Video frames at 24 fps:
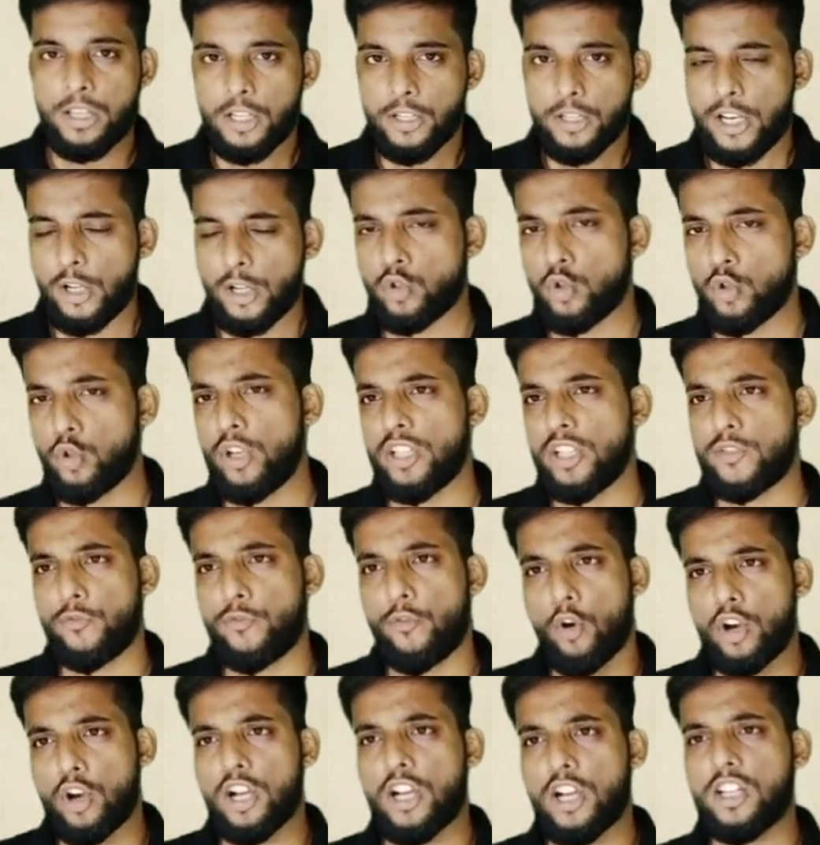Now students,
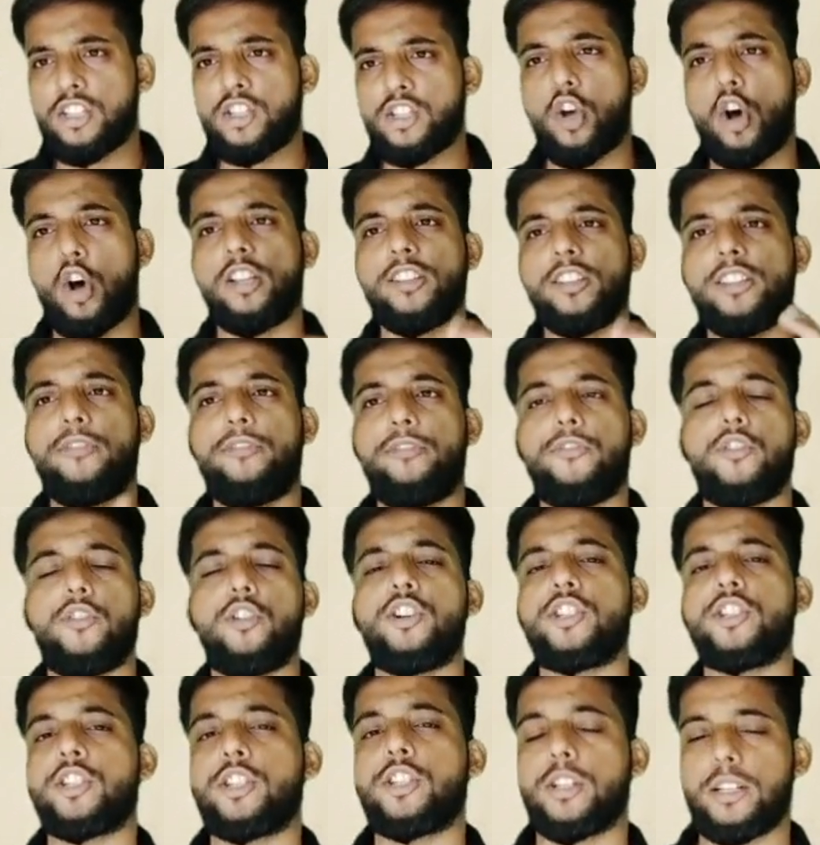focus on the
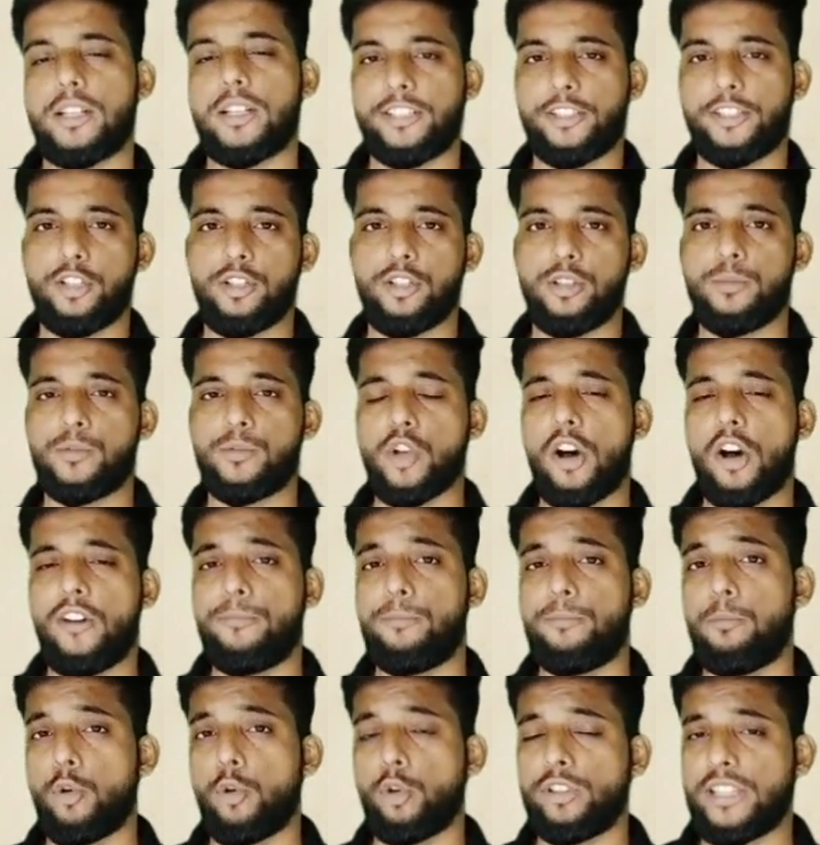first terms
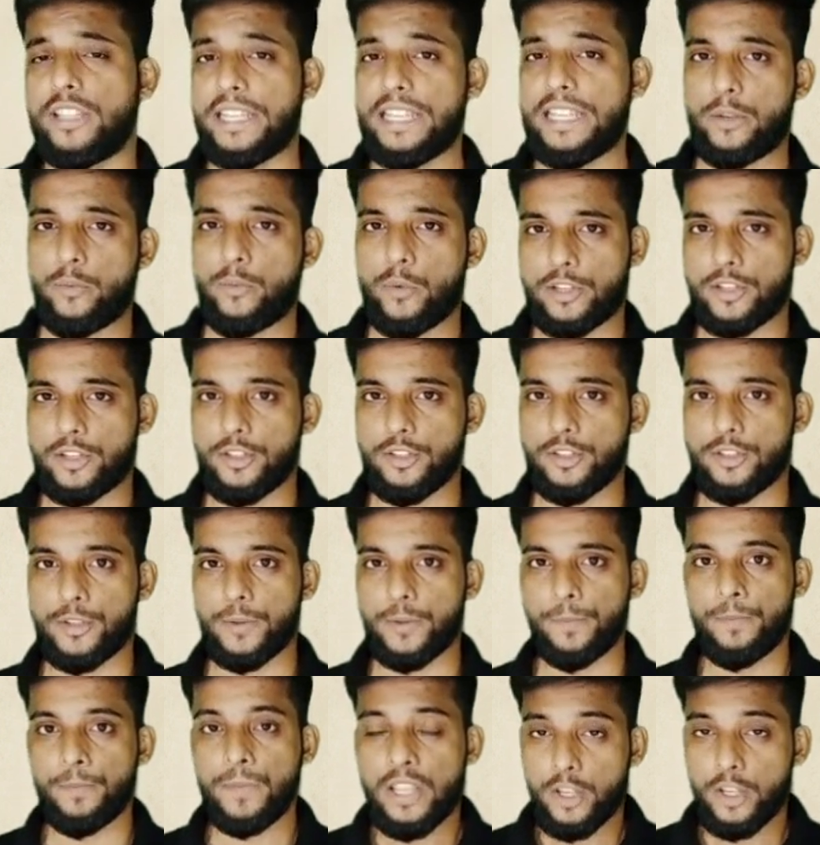of both the equations.
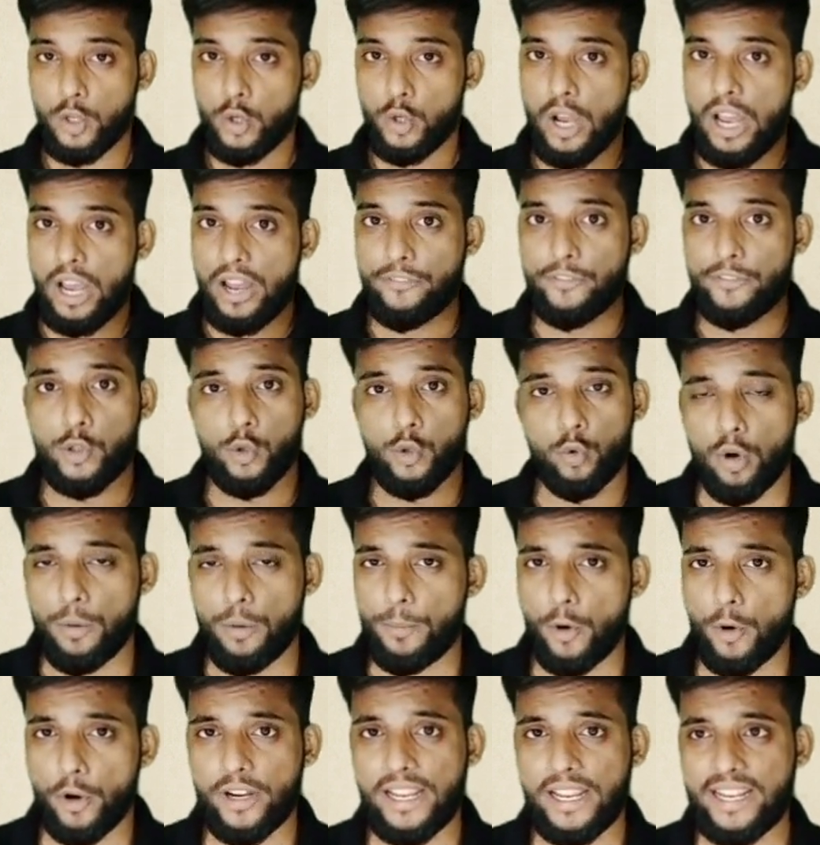You have 2
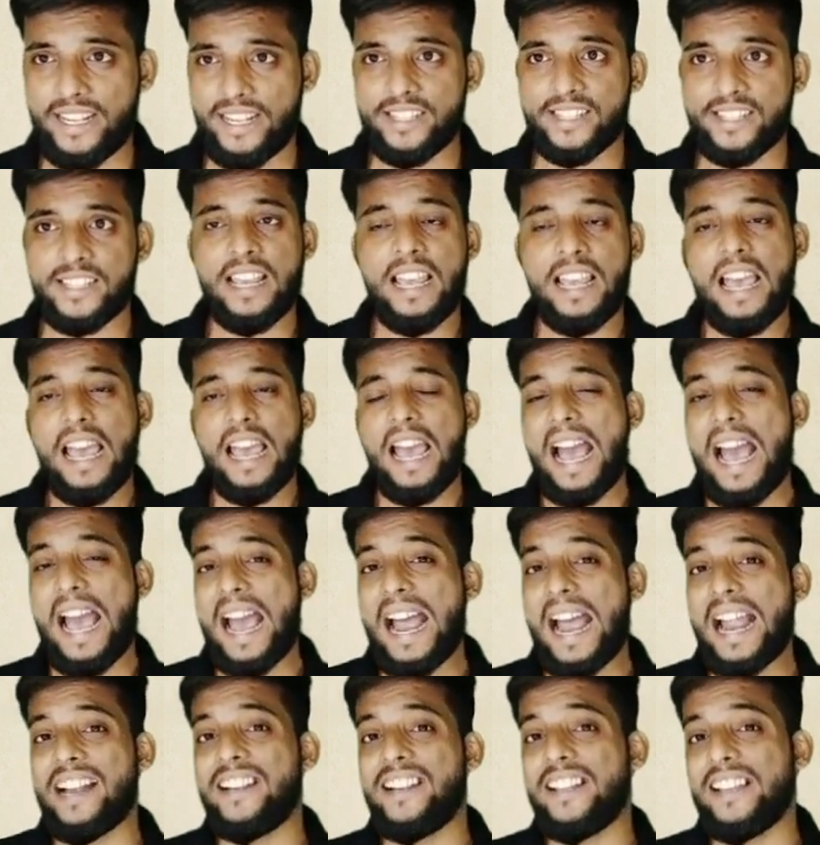upon x
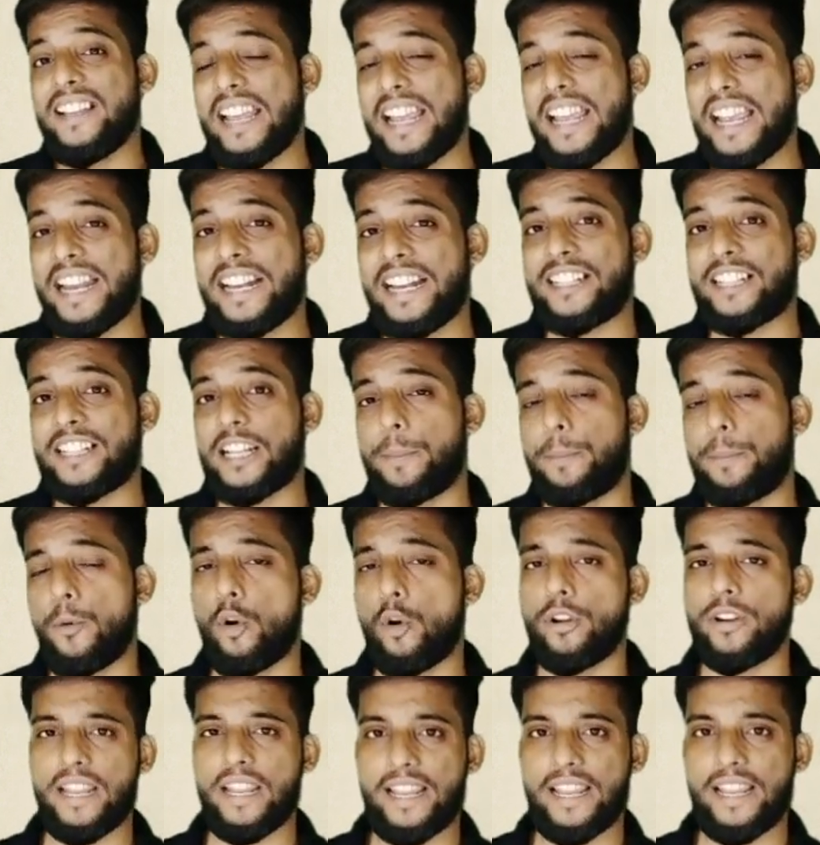and 8
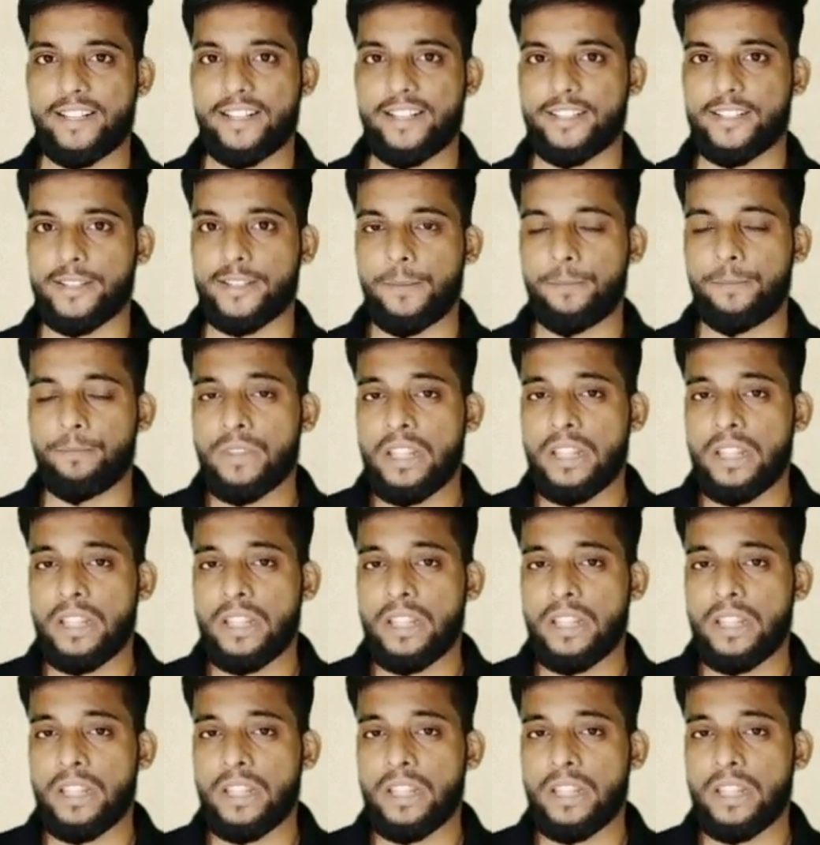upon x.